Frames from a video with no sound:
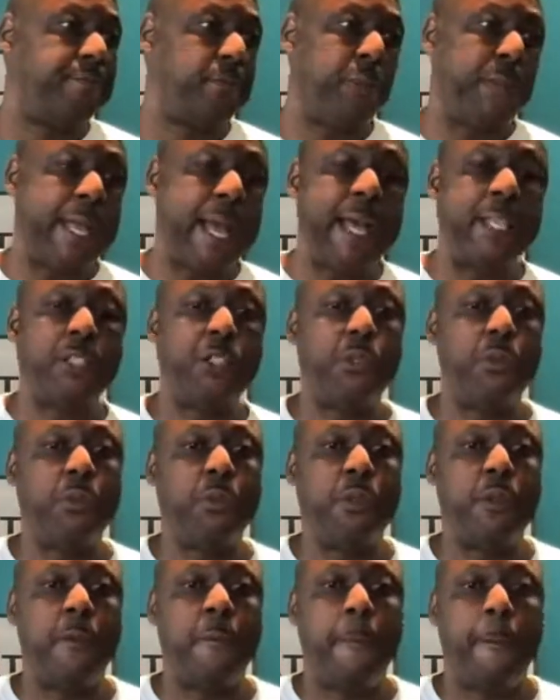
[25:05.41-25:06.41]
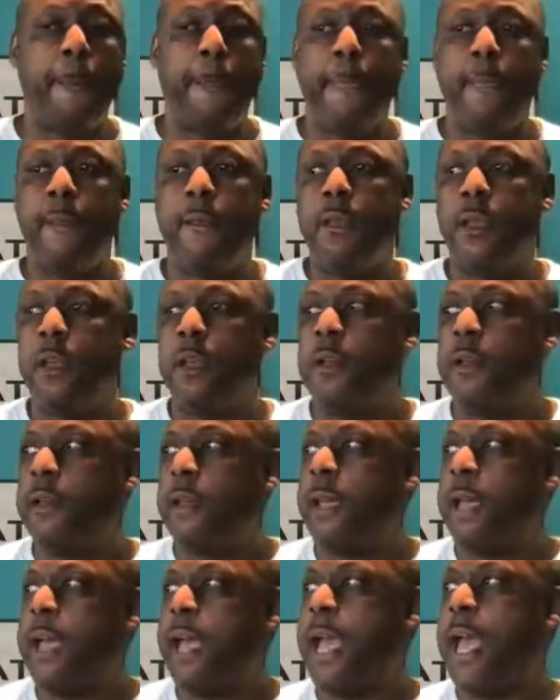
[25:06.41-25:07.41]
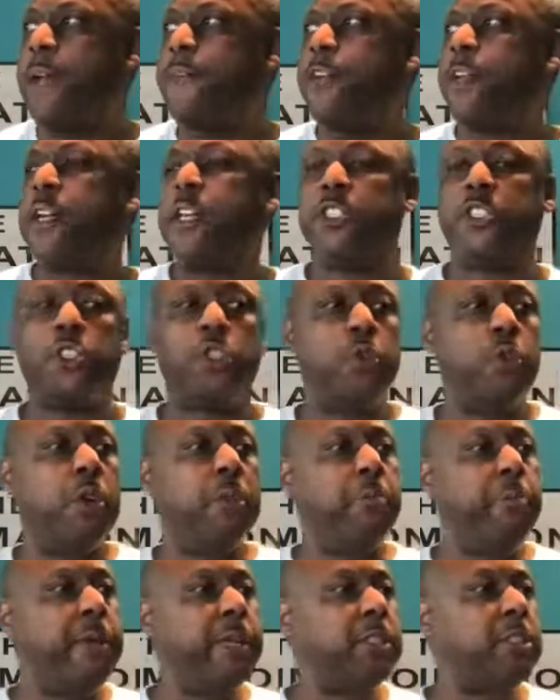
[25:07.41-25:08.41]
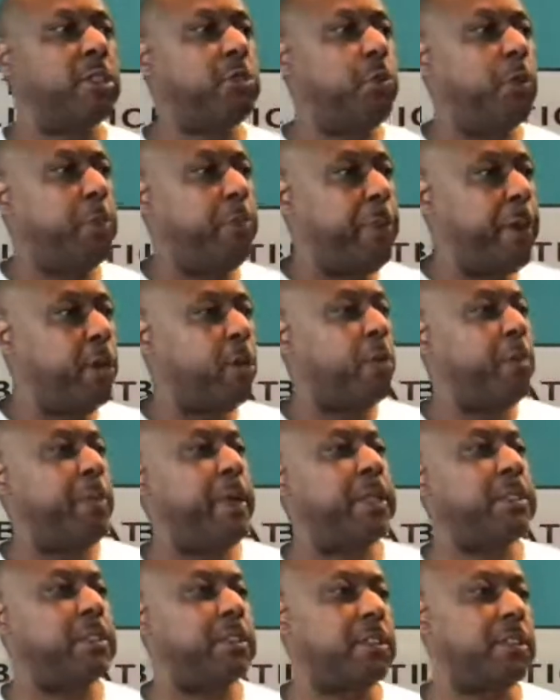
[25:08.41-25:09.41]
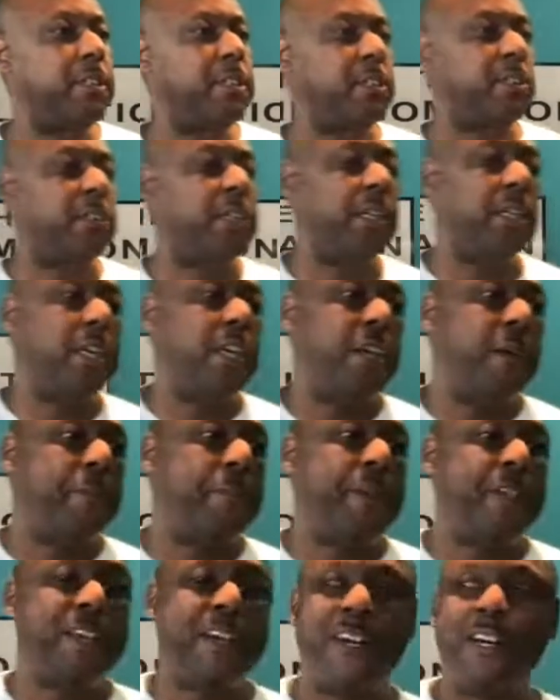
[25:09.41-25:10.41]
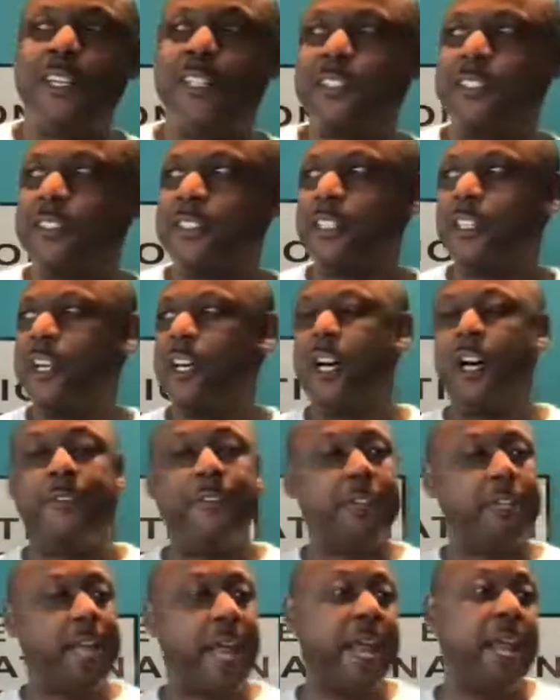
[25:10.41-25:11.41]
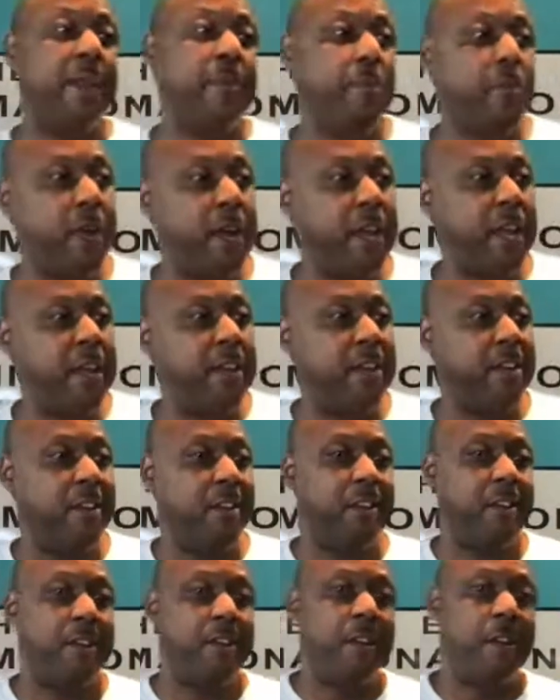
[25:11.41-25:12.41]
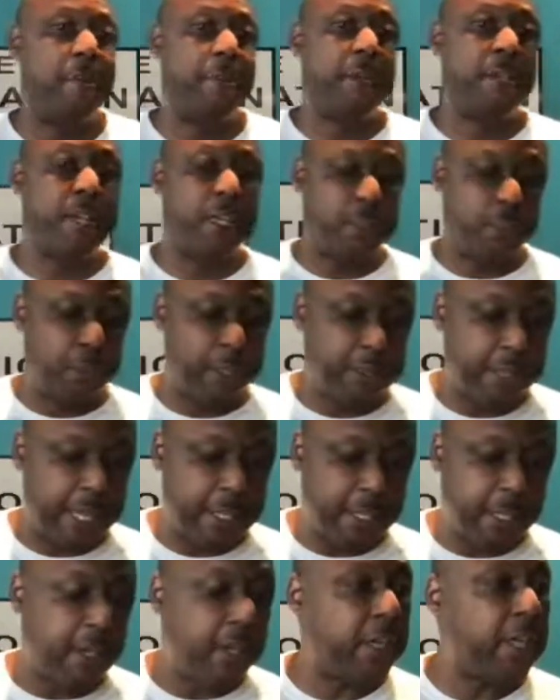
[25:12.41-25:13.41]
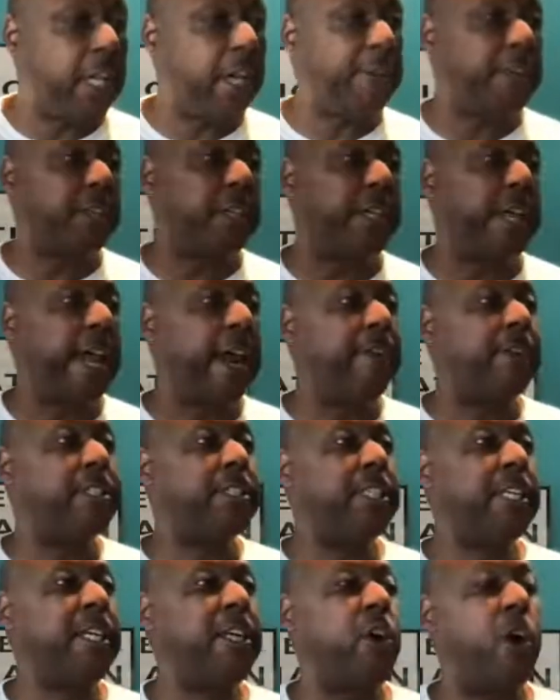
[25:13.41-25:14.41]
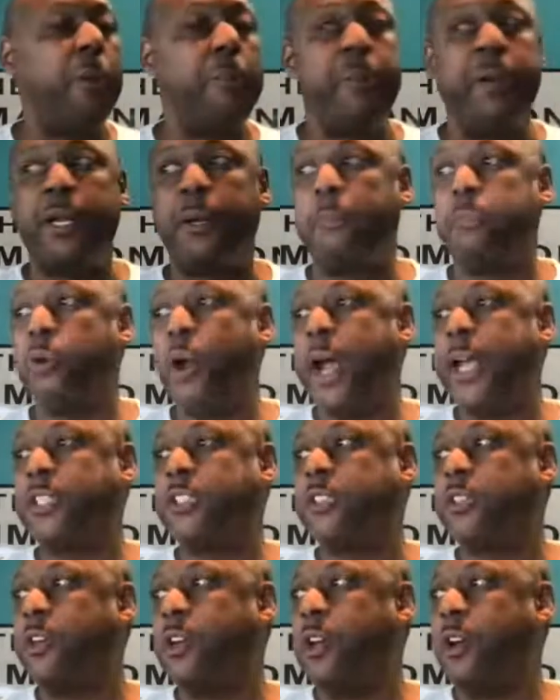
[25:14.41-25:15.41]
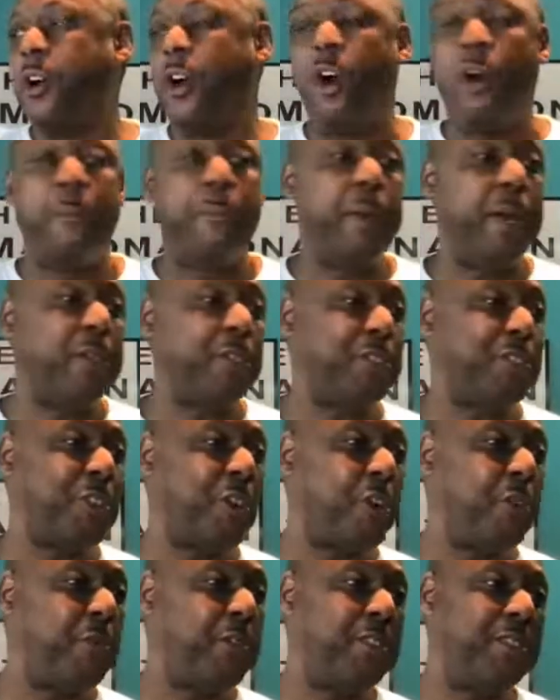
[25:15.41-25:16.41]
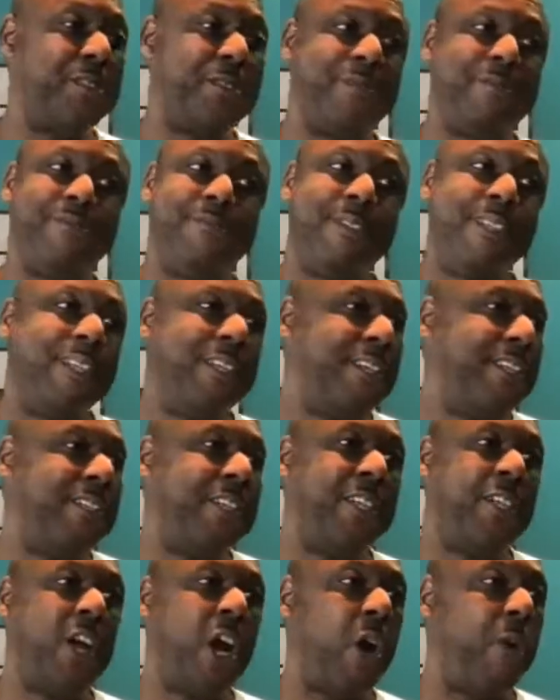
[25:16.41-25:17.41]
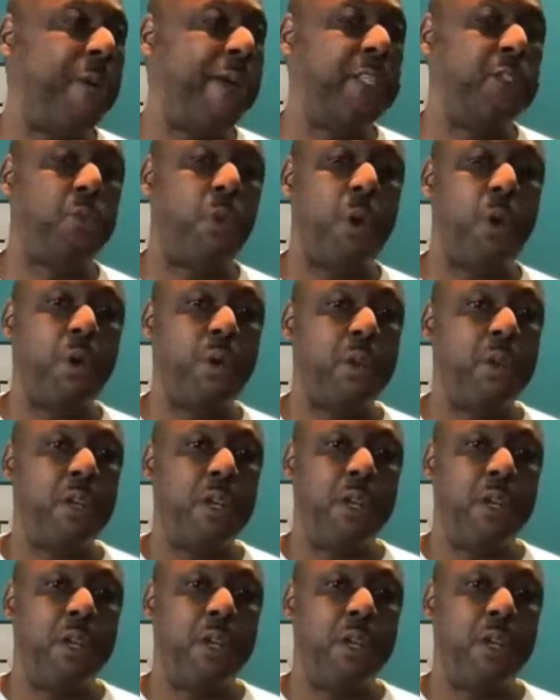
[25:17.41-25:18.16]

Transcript: We got to. Having us doing business with bigger businesses because of a name brand, because we think they're going to give us a guarantee or a better price or better service, doesn't always work.